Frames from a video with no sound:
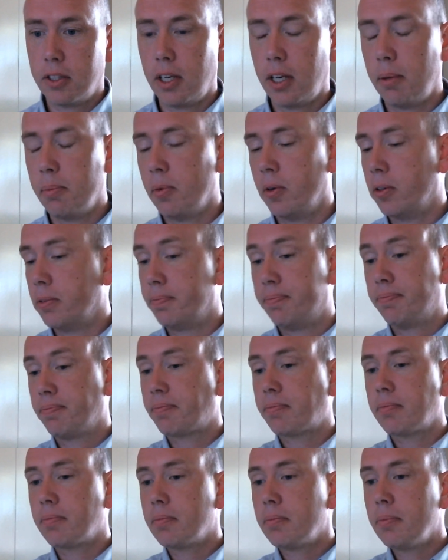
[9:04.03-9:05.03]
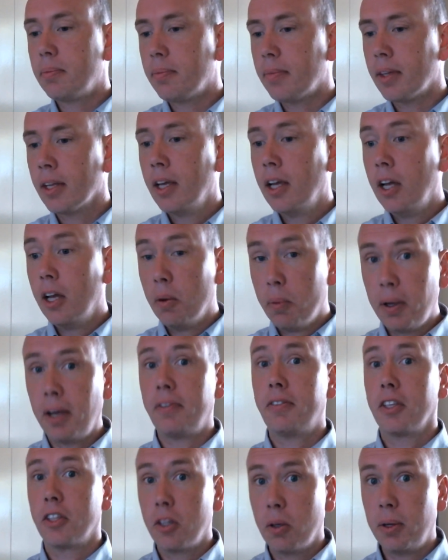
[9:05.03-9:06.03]
anymore. We have
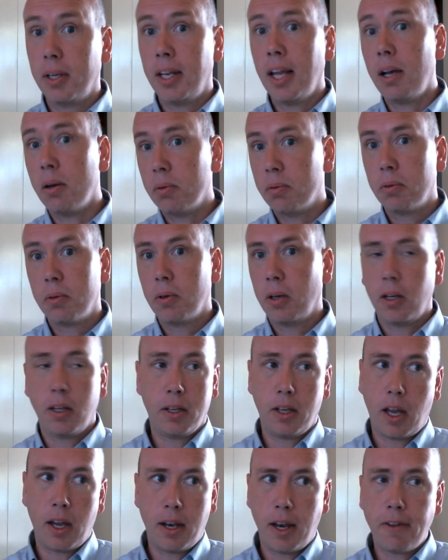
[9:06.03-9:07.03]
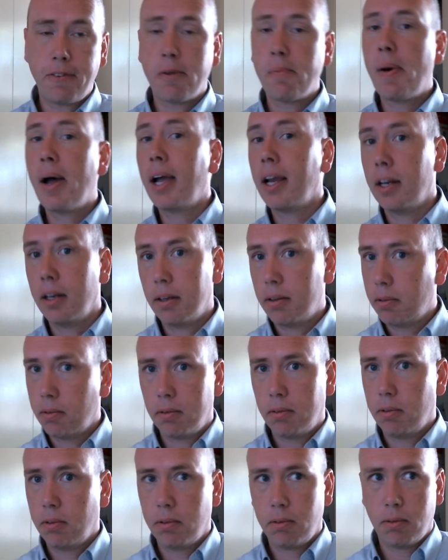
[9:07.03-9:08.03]
to do it now, and never mind
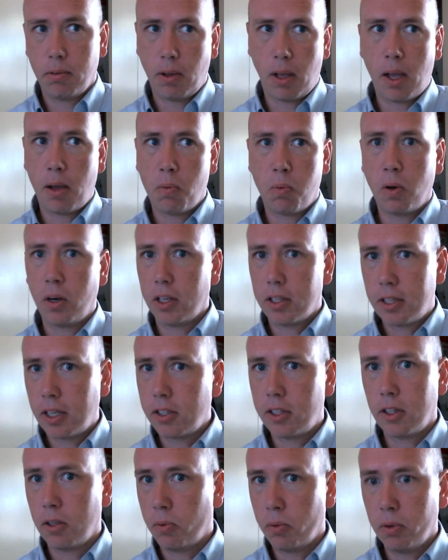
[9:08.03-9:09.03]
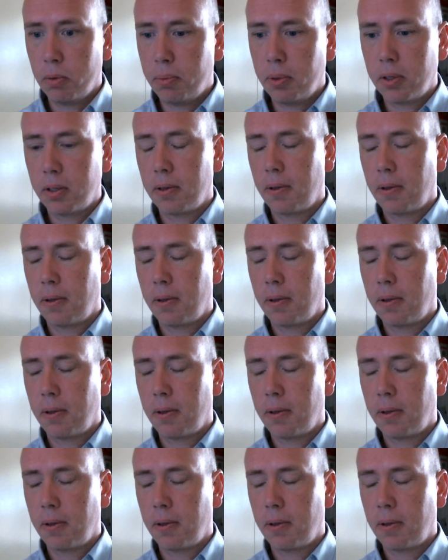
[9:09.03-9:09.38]
what it says in the rule book.